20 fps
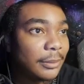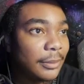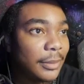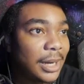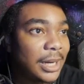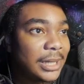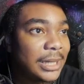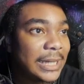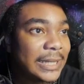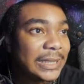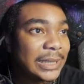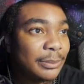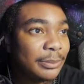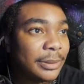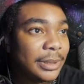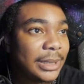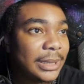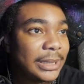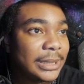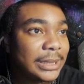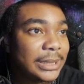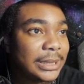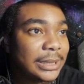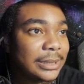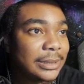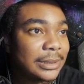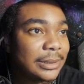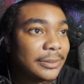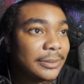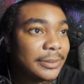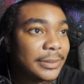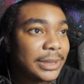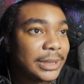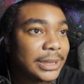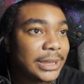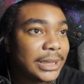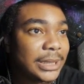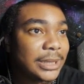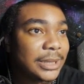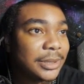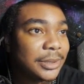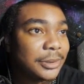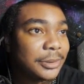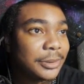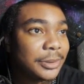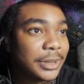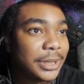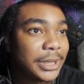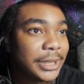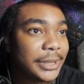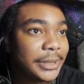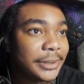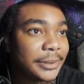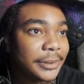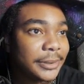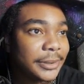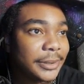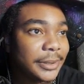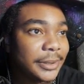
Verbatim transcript: Might have to place um Nintendo here.